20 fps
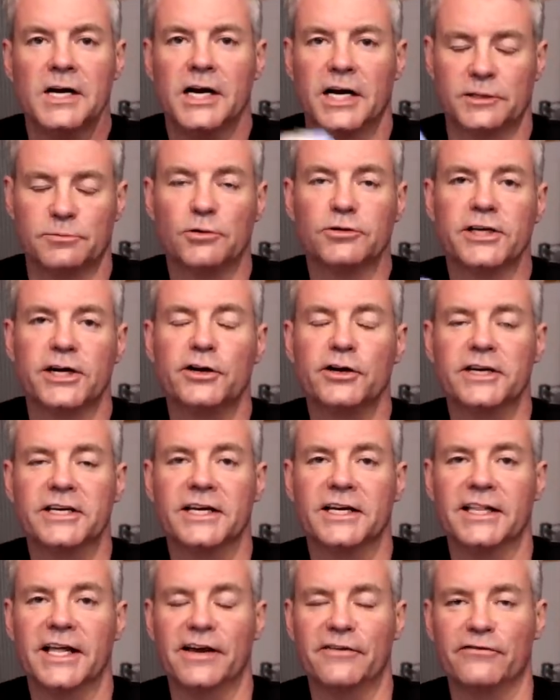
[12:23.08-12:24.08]
I suppose I could have
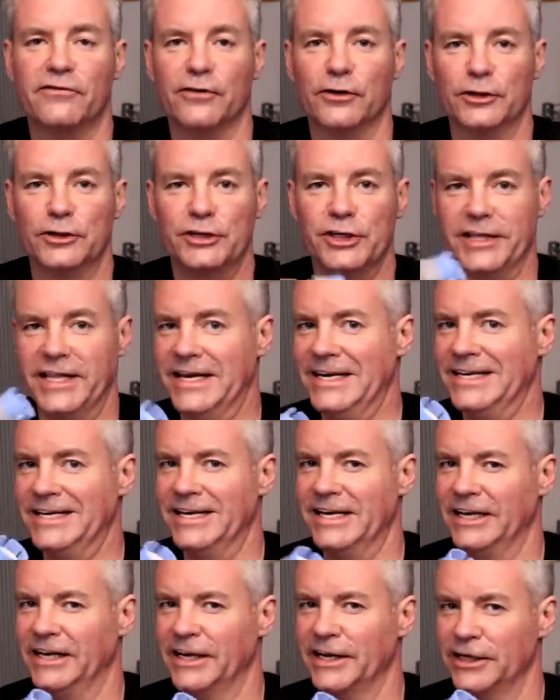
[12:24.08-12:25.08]
done that first and then
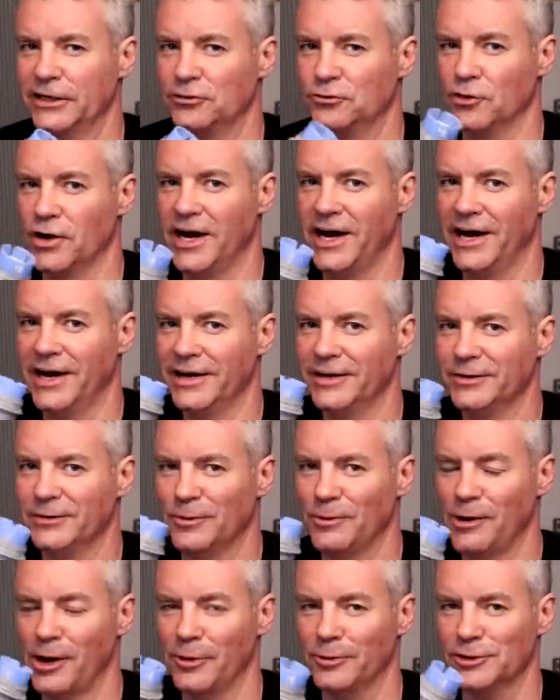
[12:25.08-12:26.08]
let it dry
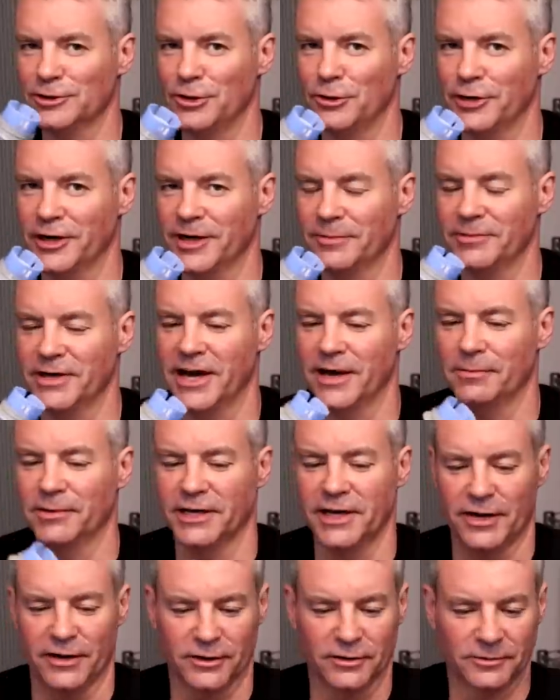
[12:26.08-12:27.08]
while I was loading up the
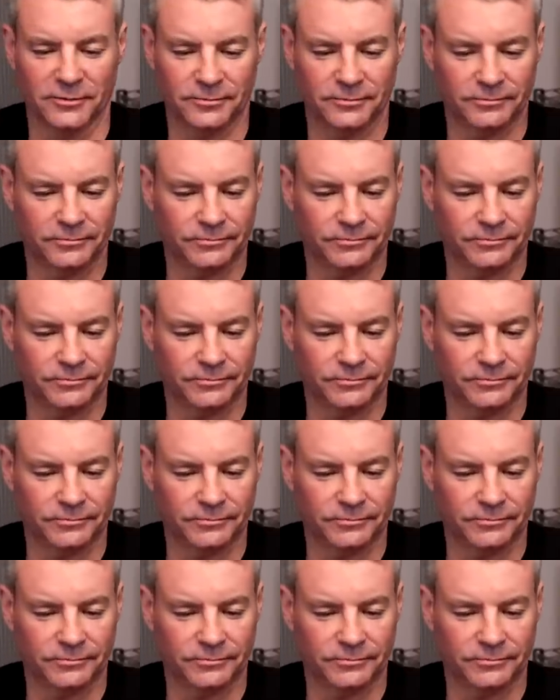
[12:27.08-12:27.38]
applicator.